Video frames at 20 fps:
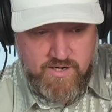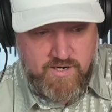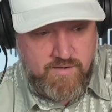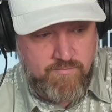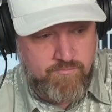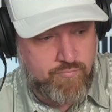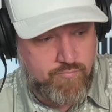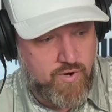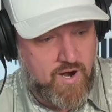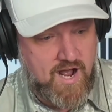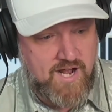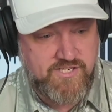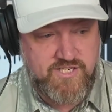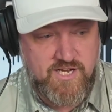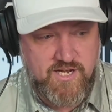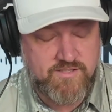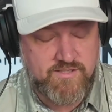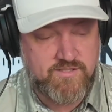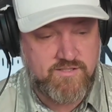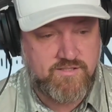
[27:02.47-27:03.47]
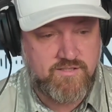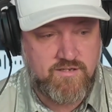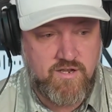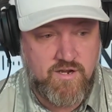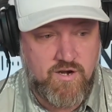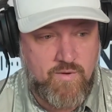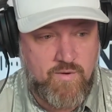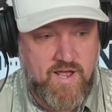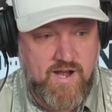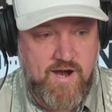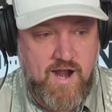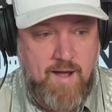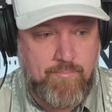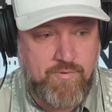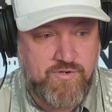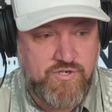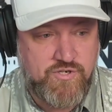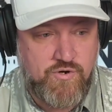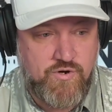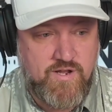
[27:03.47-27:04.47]
in projects. We had an
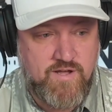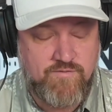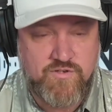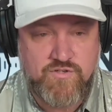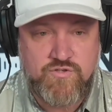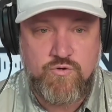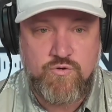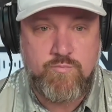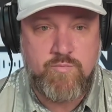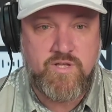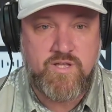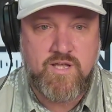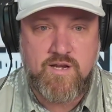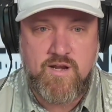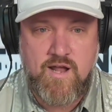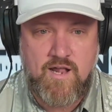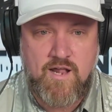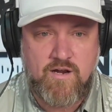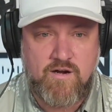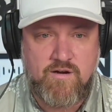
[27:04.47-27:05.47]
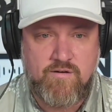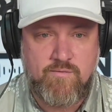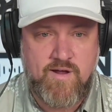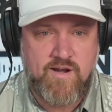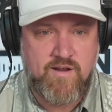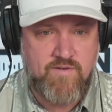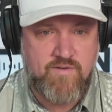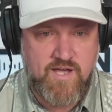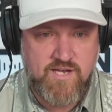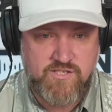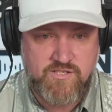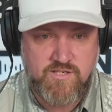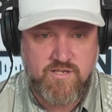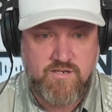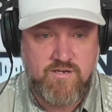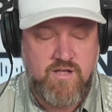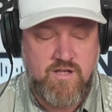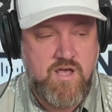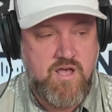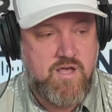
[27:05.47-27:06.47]
opportunity of a $2 million
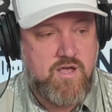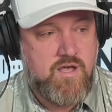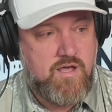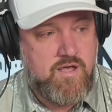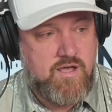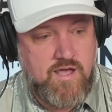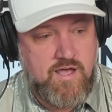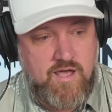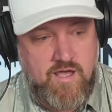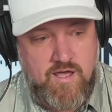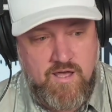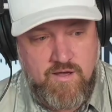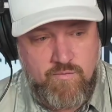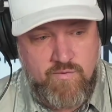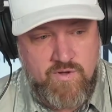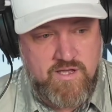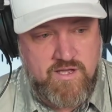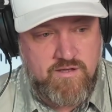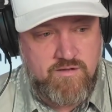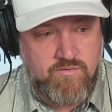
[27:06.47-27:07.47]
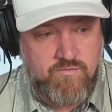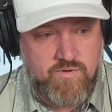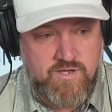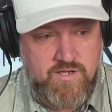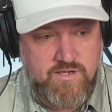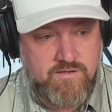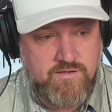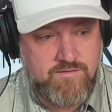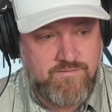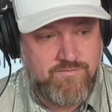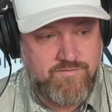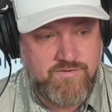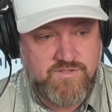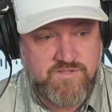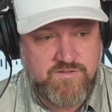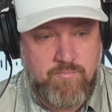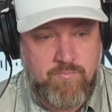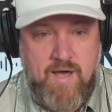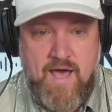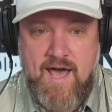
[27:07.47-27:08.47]
renovation. We
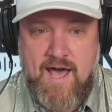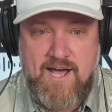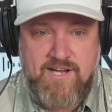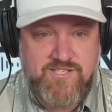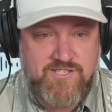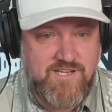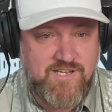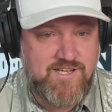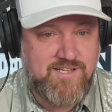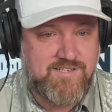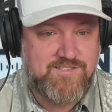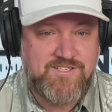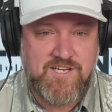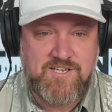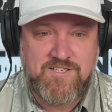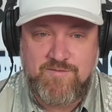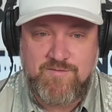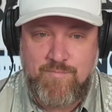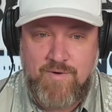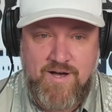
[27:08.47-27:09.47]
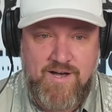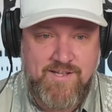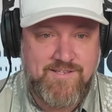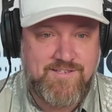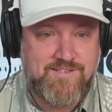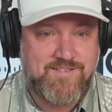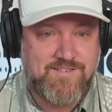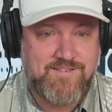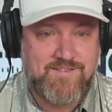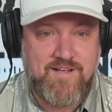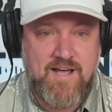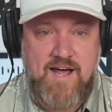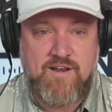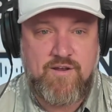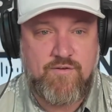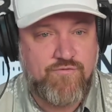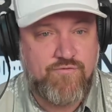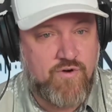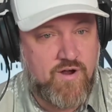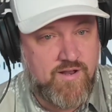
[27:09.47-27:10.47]
smashed it 6 months, got in
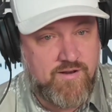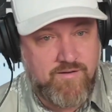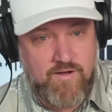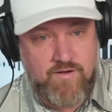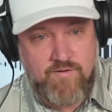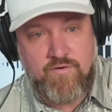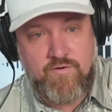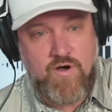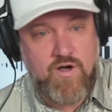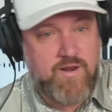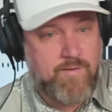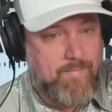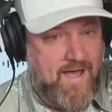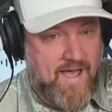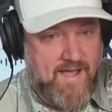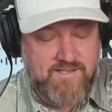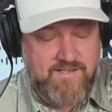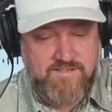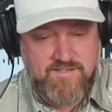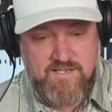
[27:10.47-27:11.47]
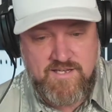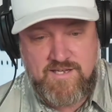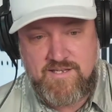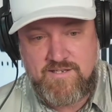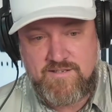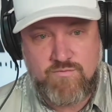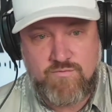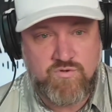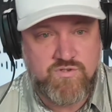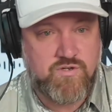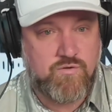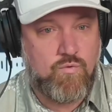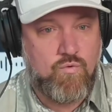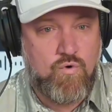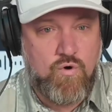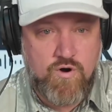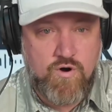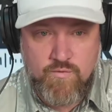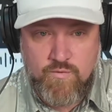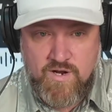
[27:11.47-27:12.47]
the front of all the magazines, was
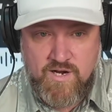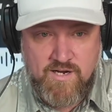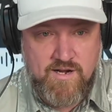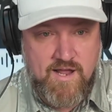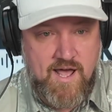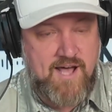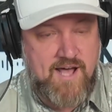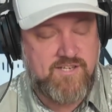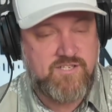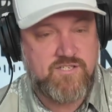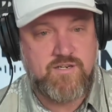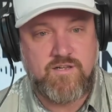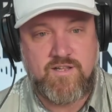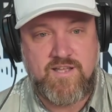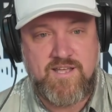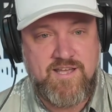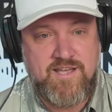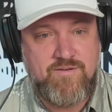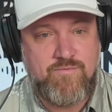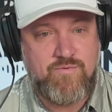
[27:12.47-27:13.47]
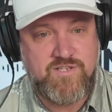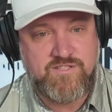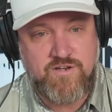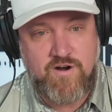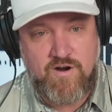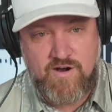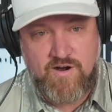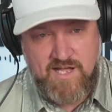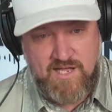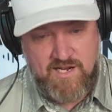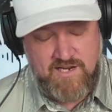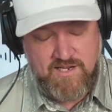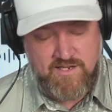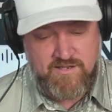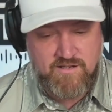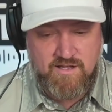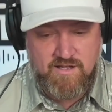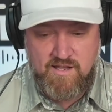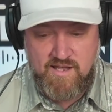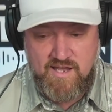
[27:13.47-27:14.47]
award winning nationally. We started hitting
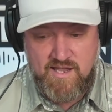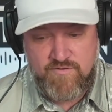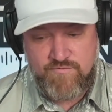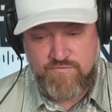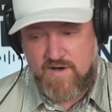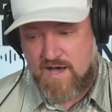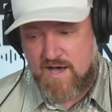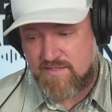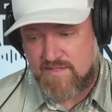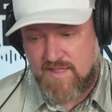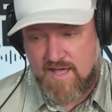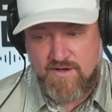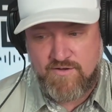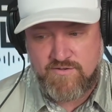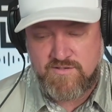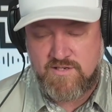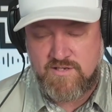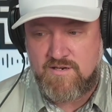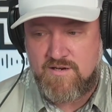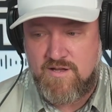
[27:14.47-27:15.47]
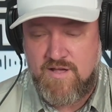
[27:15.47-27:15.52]
the Inc. 5000